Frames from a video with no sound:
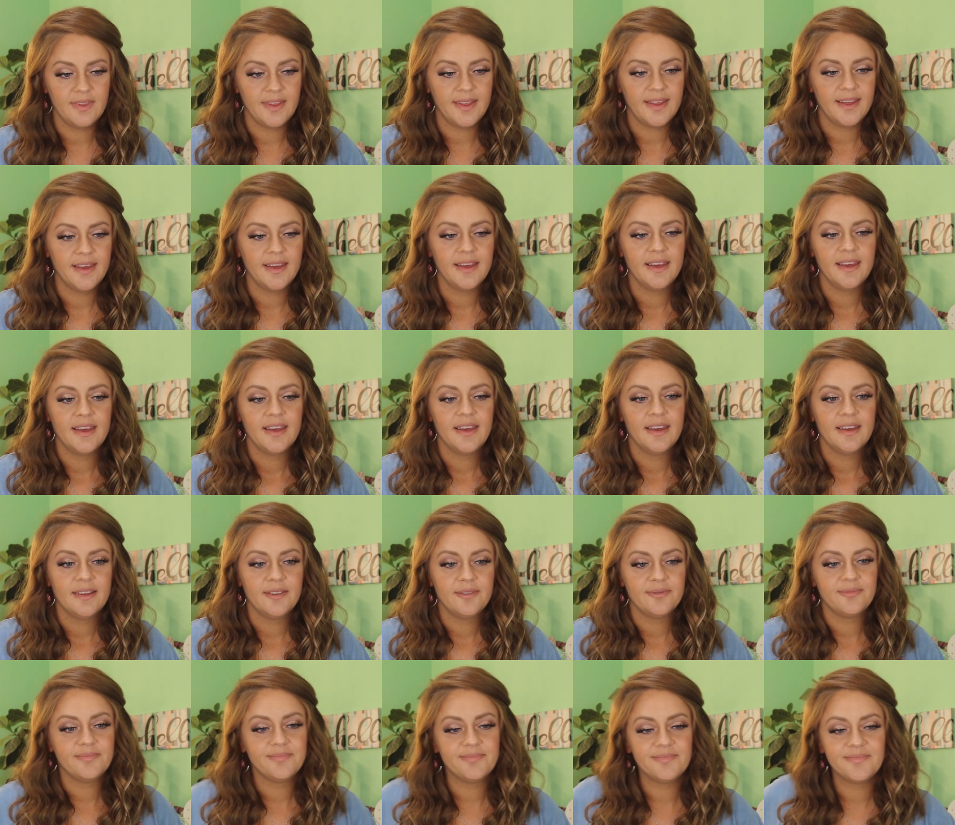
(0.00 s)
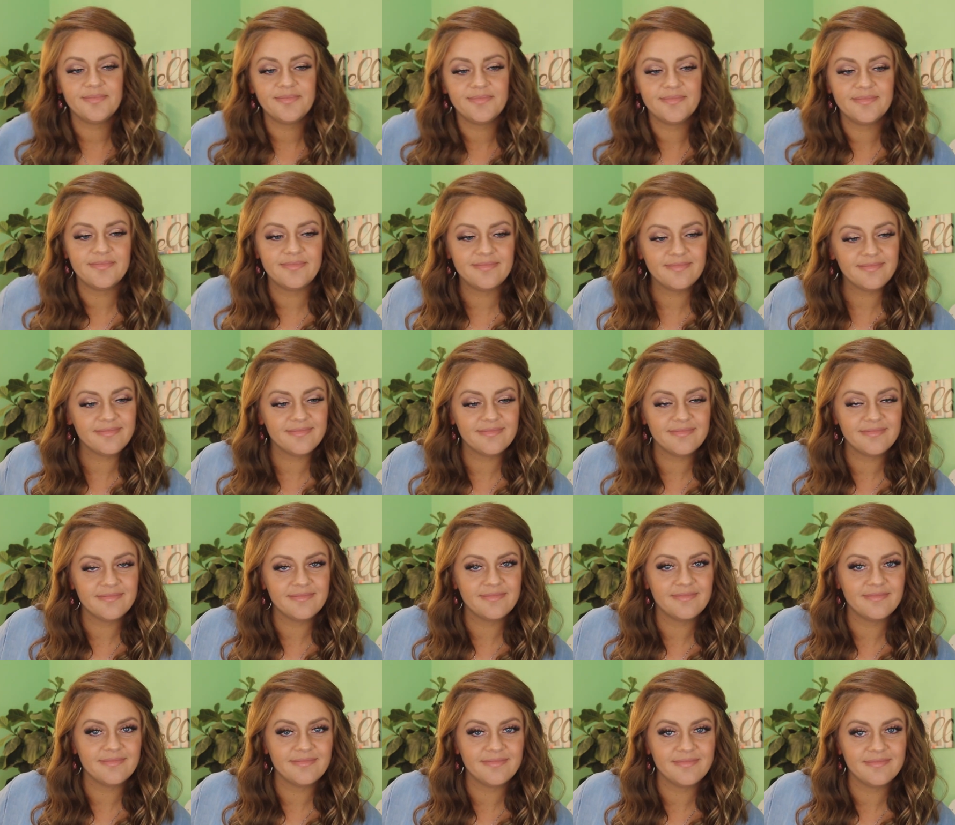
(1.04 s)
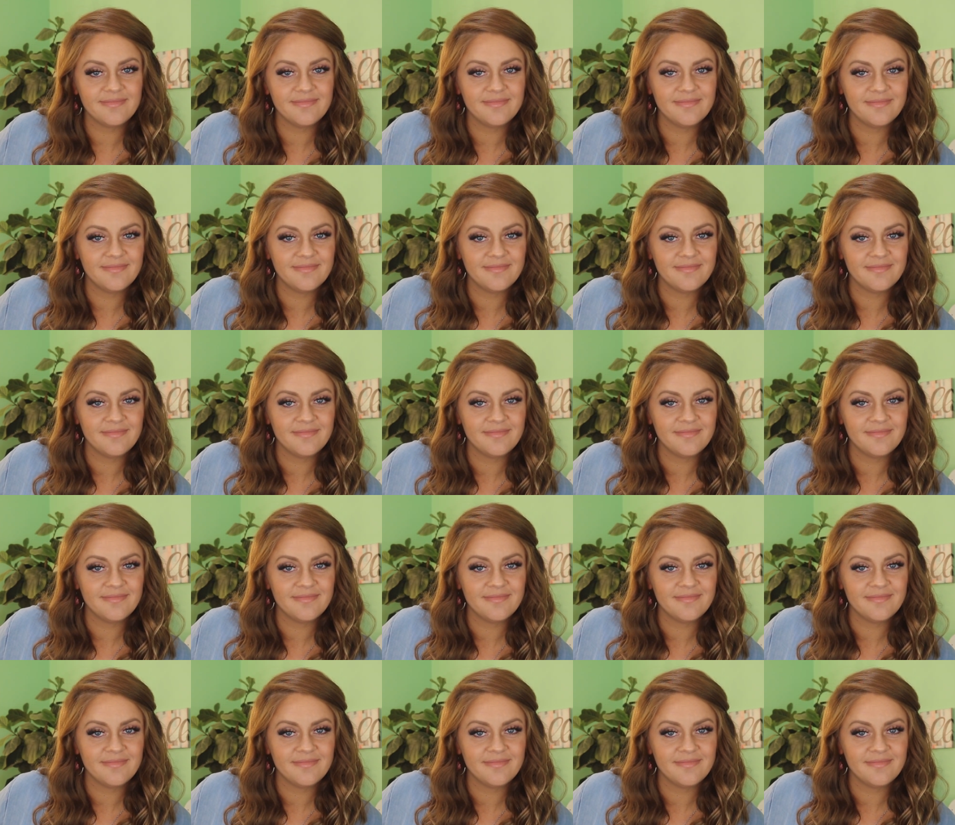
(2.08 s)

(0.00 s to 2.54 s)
Nothing is said.